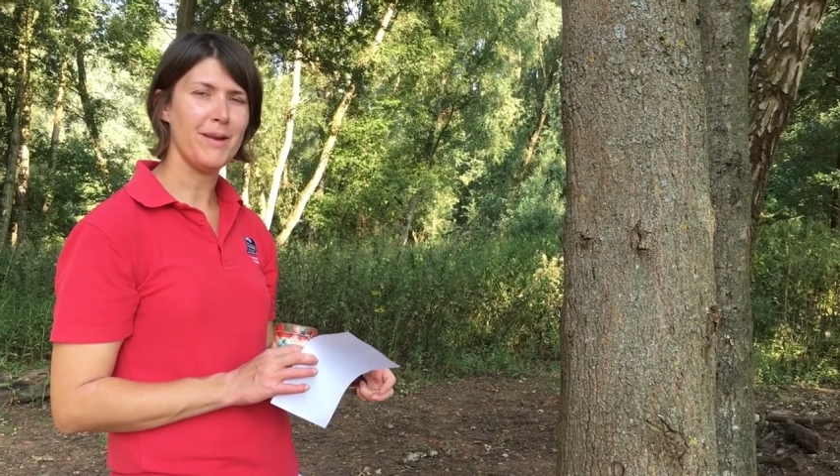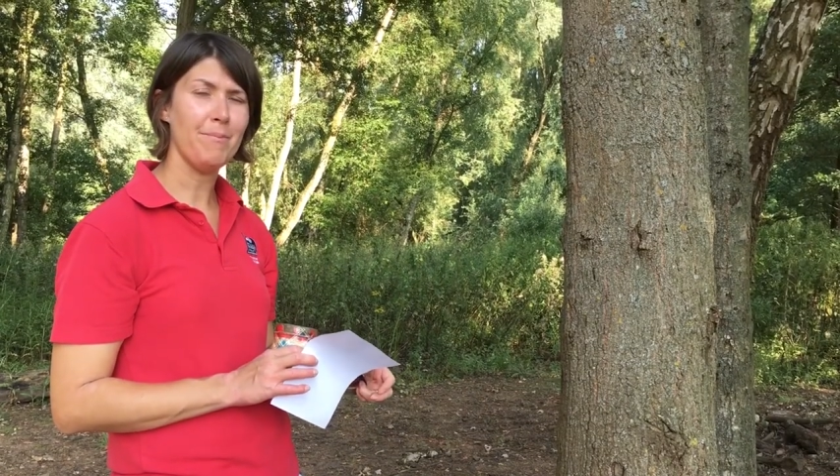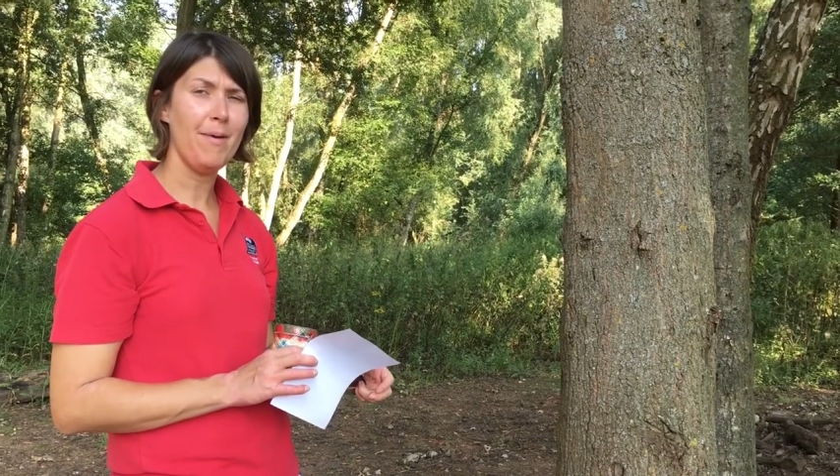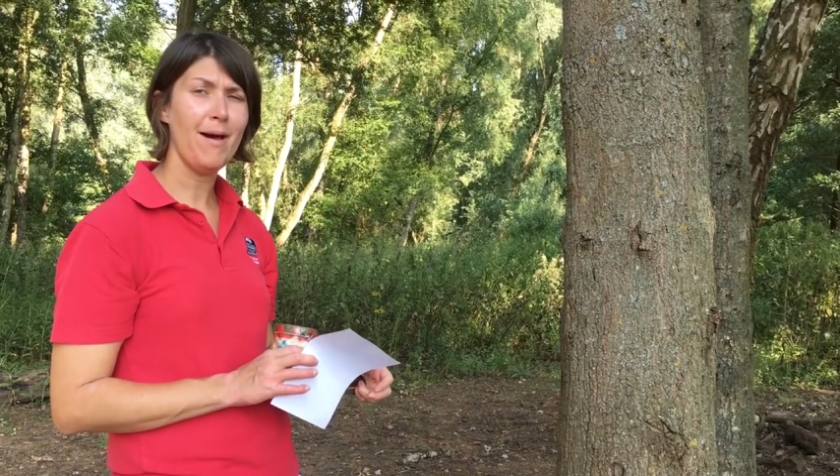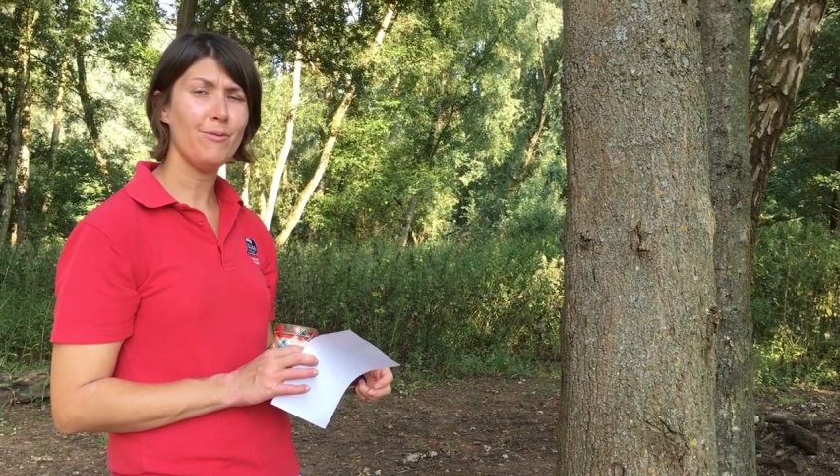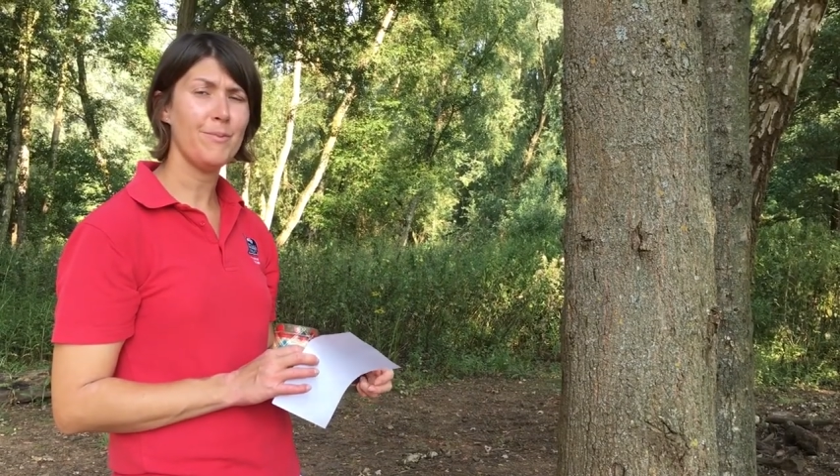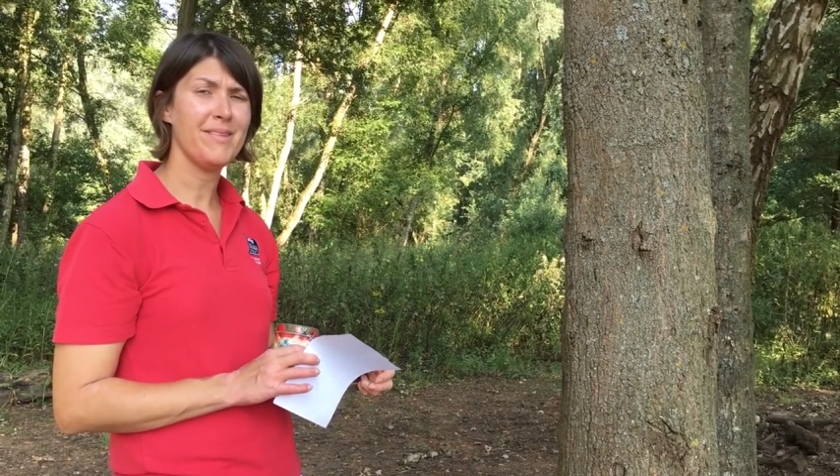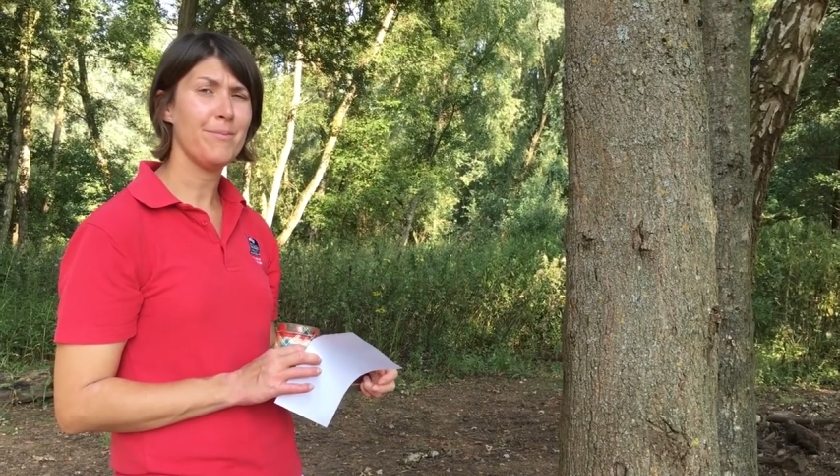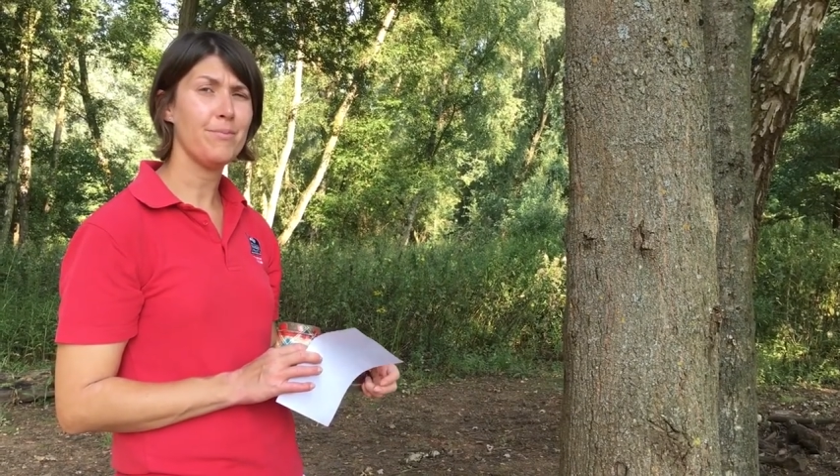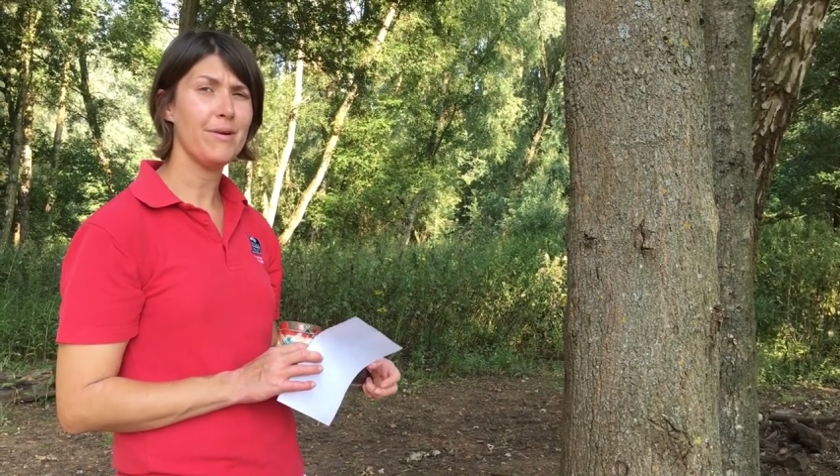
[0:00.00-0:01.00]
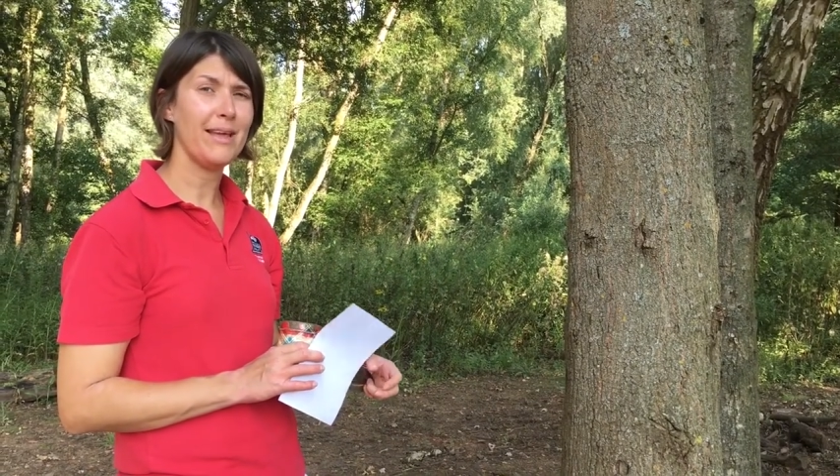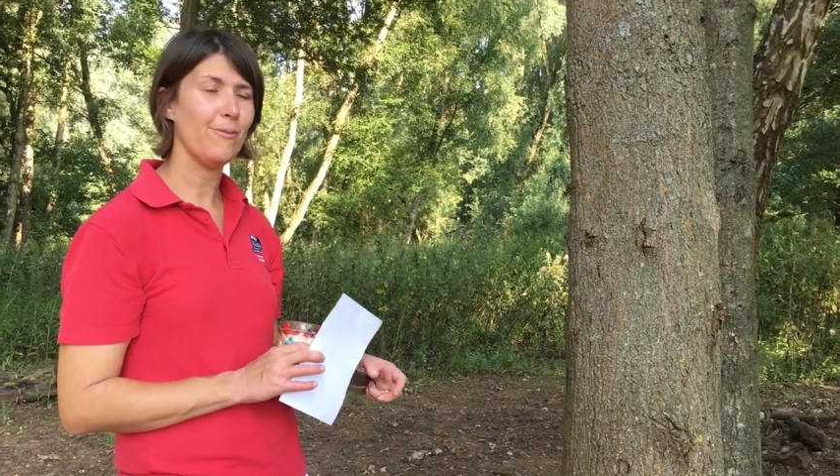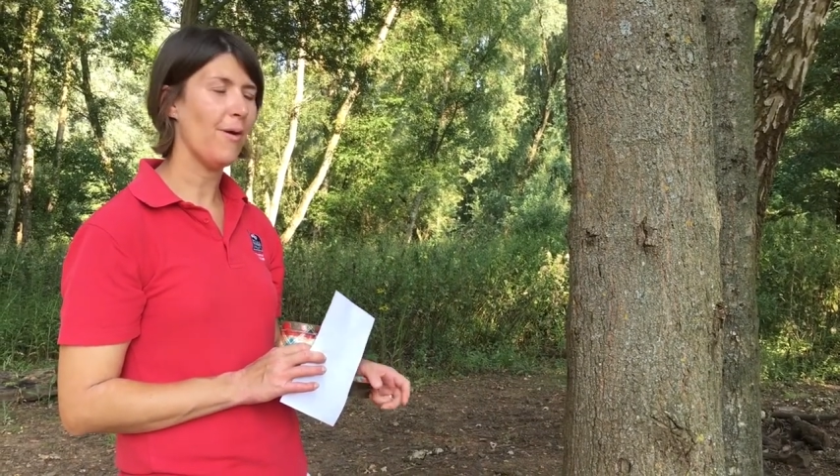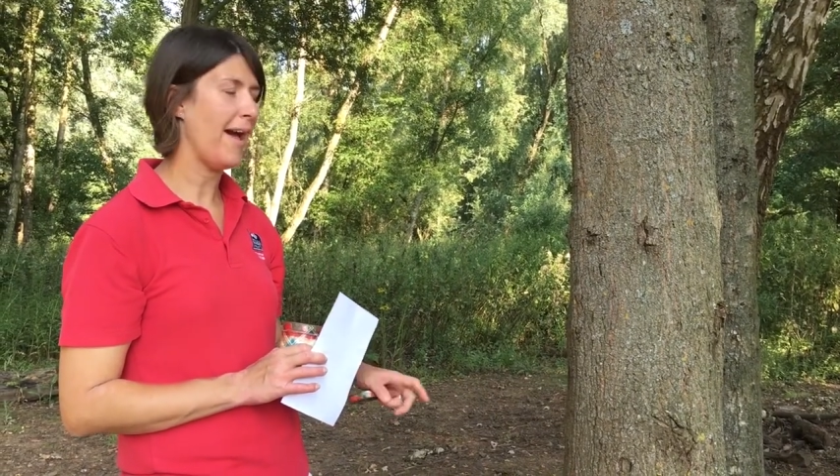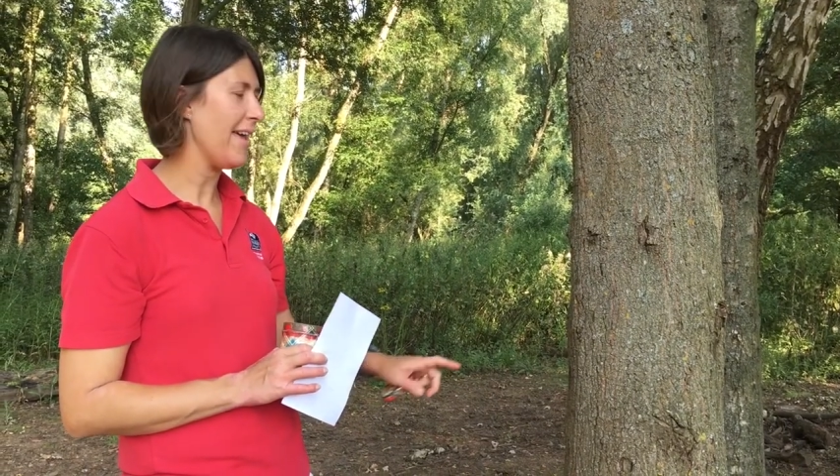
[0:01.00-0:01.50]
A bark rubbing is a brilliant
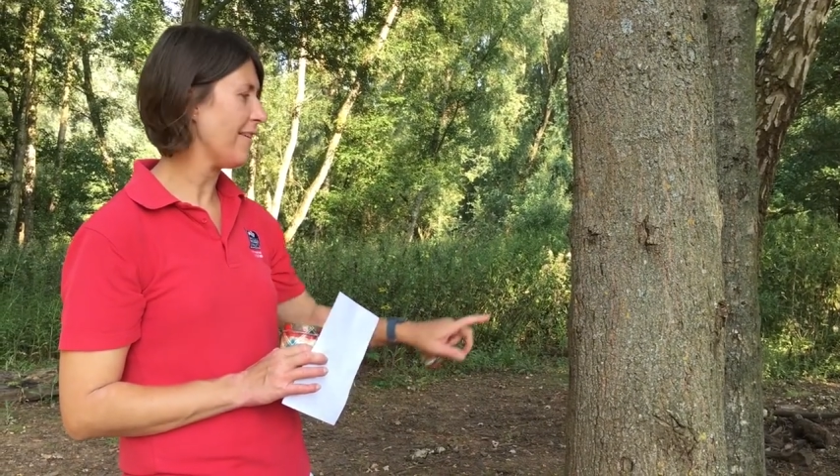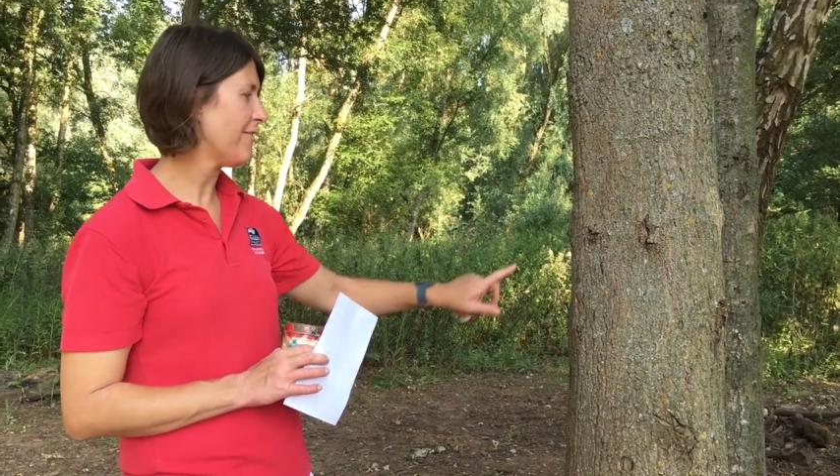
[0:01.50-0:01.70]
way of